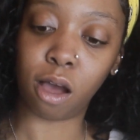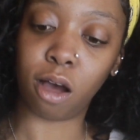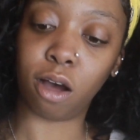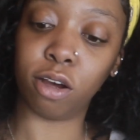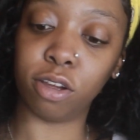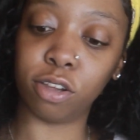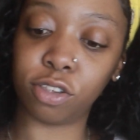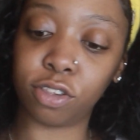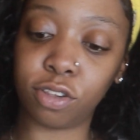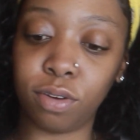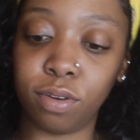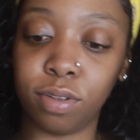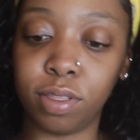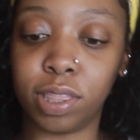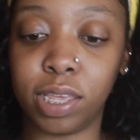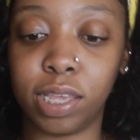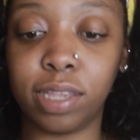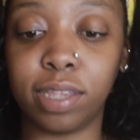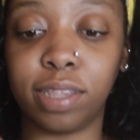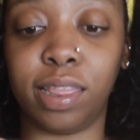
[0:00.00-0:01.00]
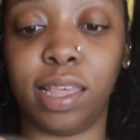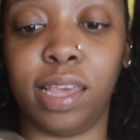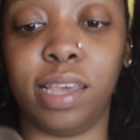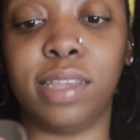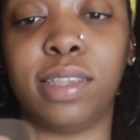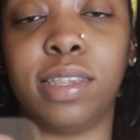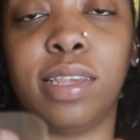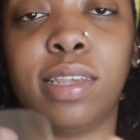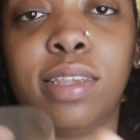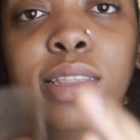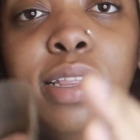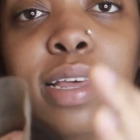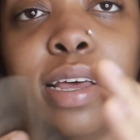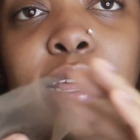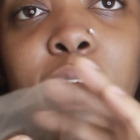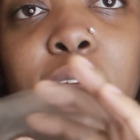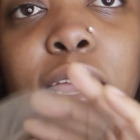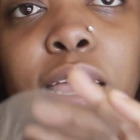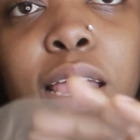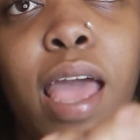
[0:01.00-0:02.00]
Also, these laces
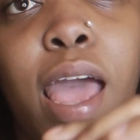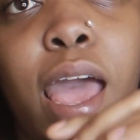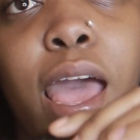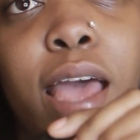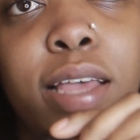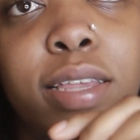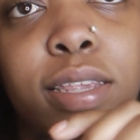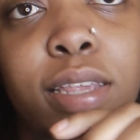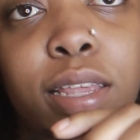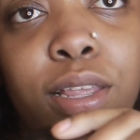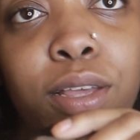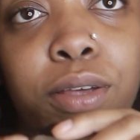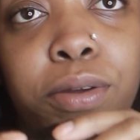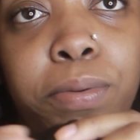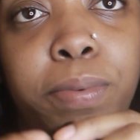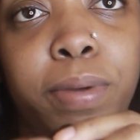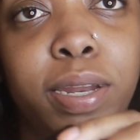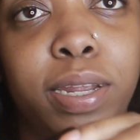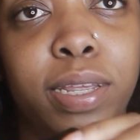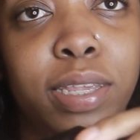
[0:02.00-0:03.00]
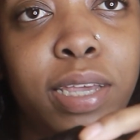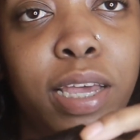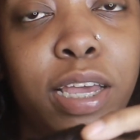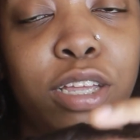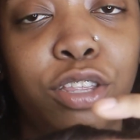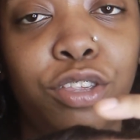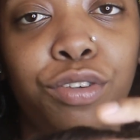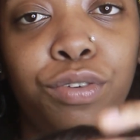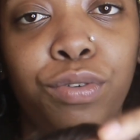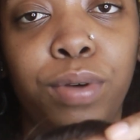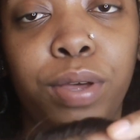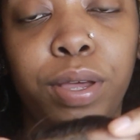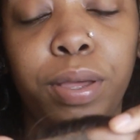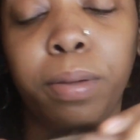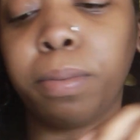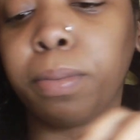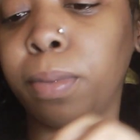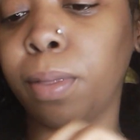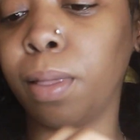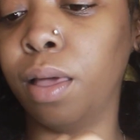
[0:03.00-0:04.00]
look like it has a little bit of tint to
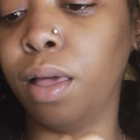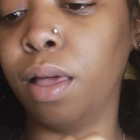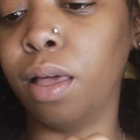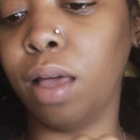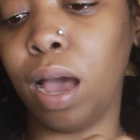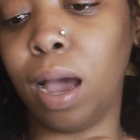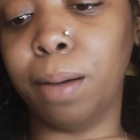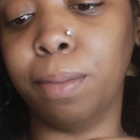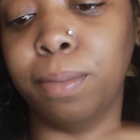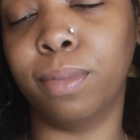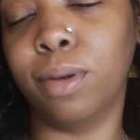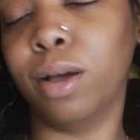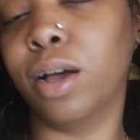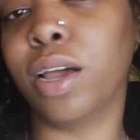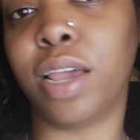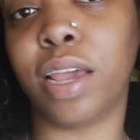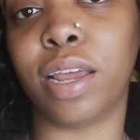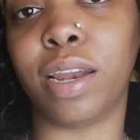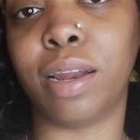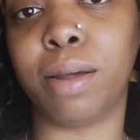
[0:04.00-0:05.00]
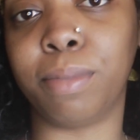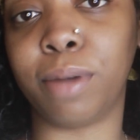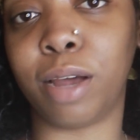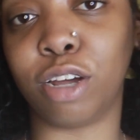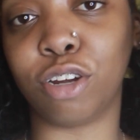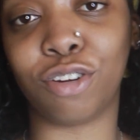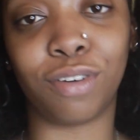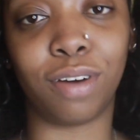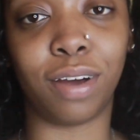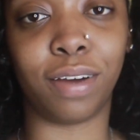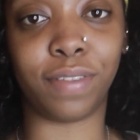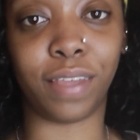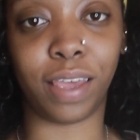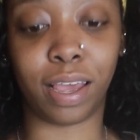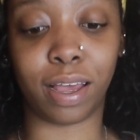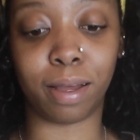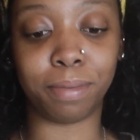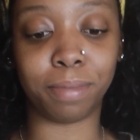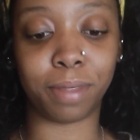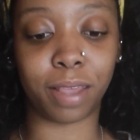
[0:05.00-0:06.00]
it. Again, I'm not sure if they
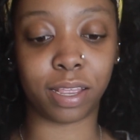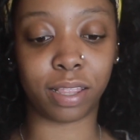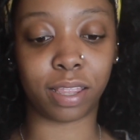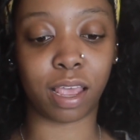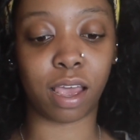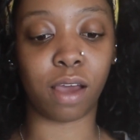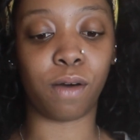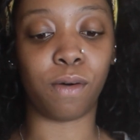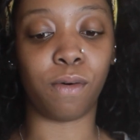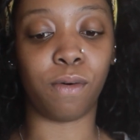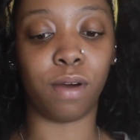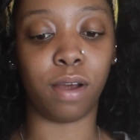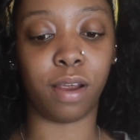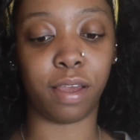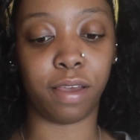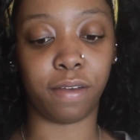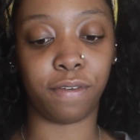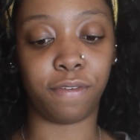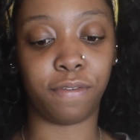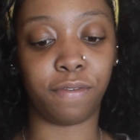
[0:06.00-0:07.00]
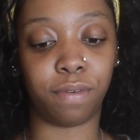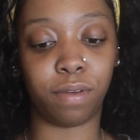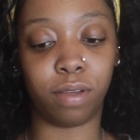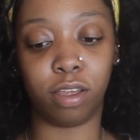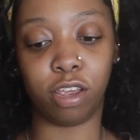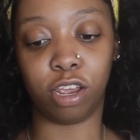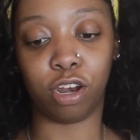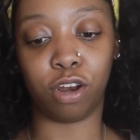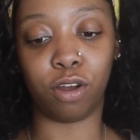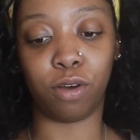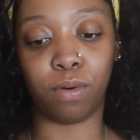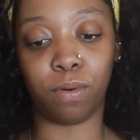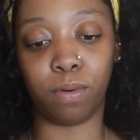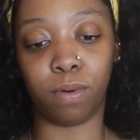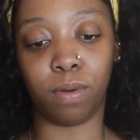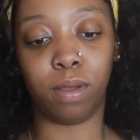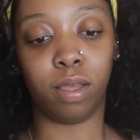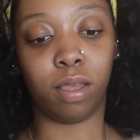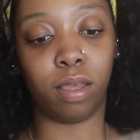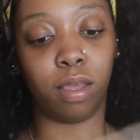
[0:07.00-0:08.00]
come like that or if, you
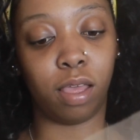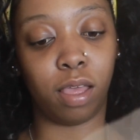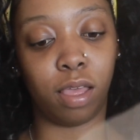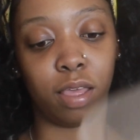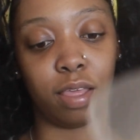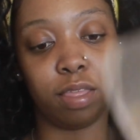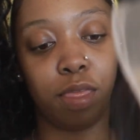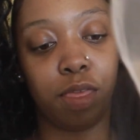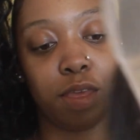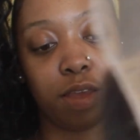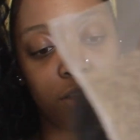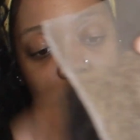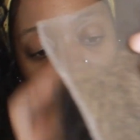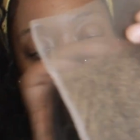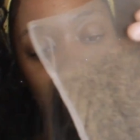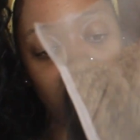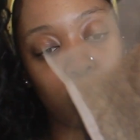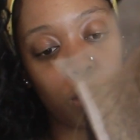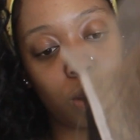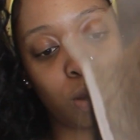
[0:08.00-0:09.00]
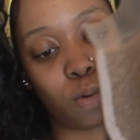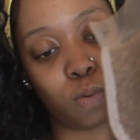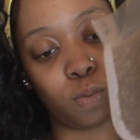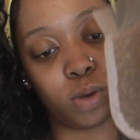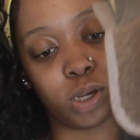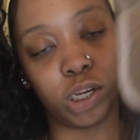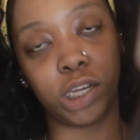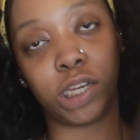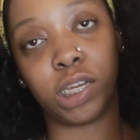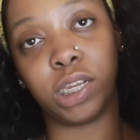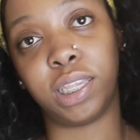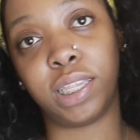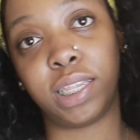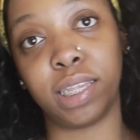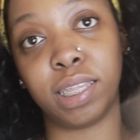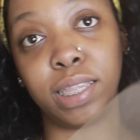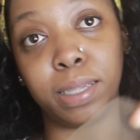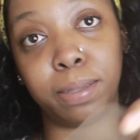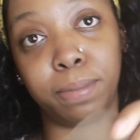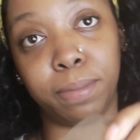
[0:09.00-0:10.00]
know, this was just
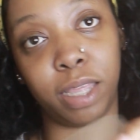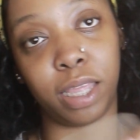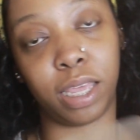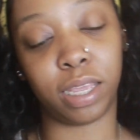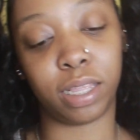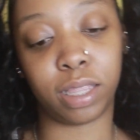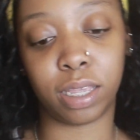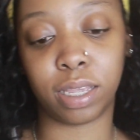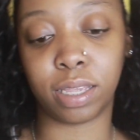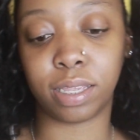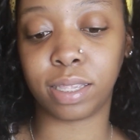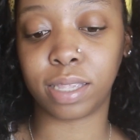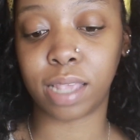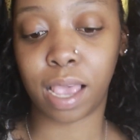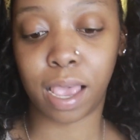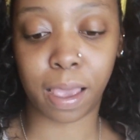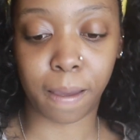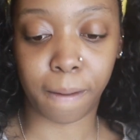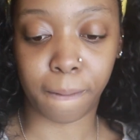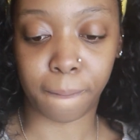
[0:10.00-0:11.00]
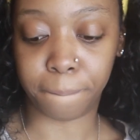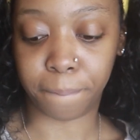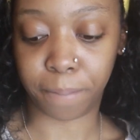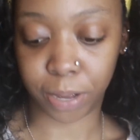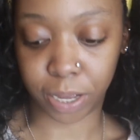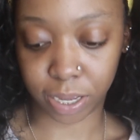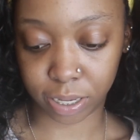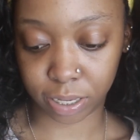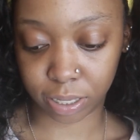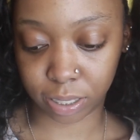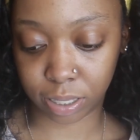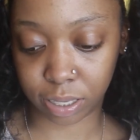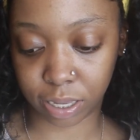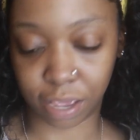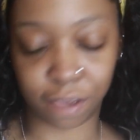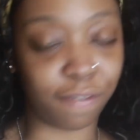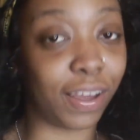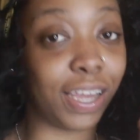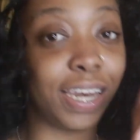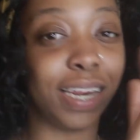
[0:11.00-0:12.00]
sent to me like this. But
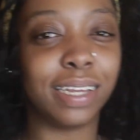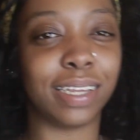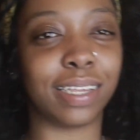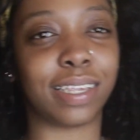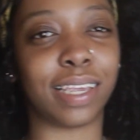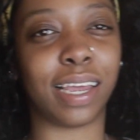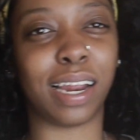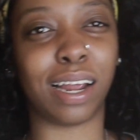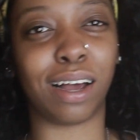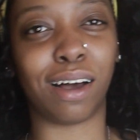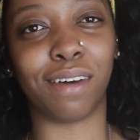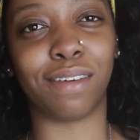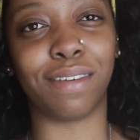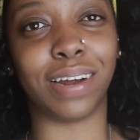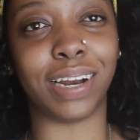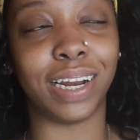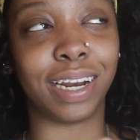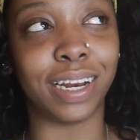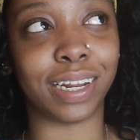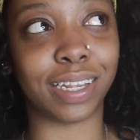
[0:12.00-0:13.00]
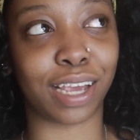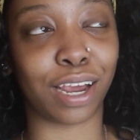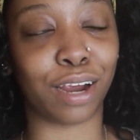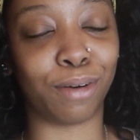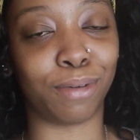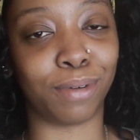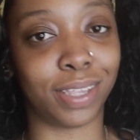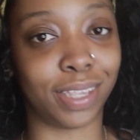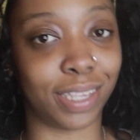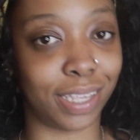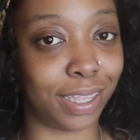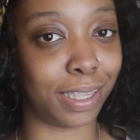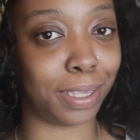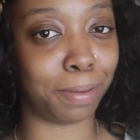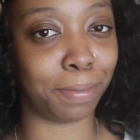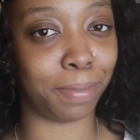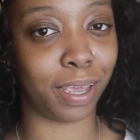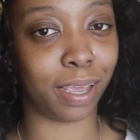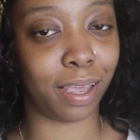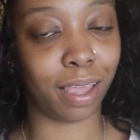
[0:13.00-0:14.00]
if I didn't say that already, this hair was sent
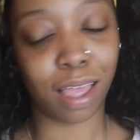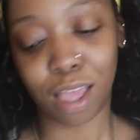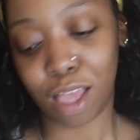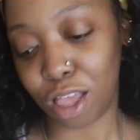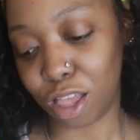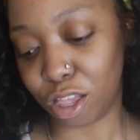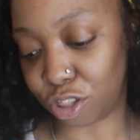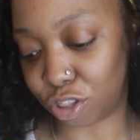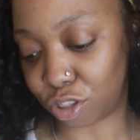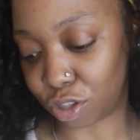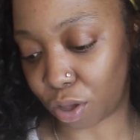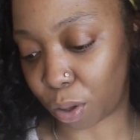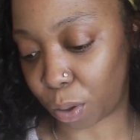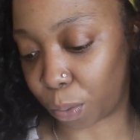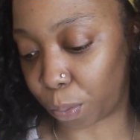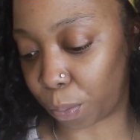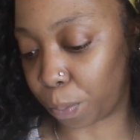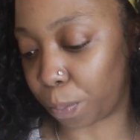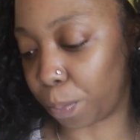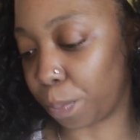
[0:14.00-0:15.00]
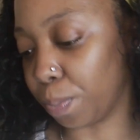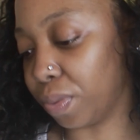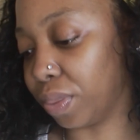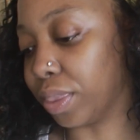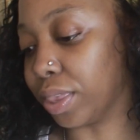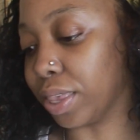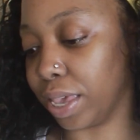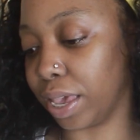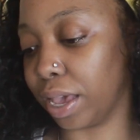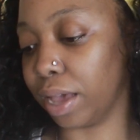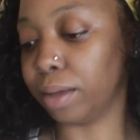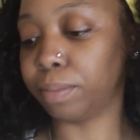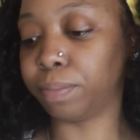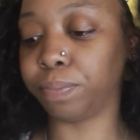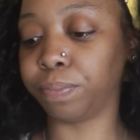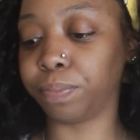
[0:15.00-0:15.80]
to me. So, yeah.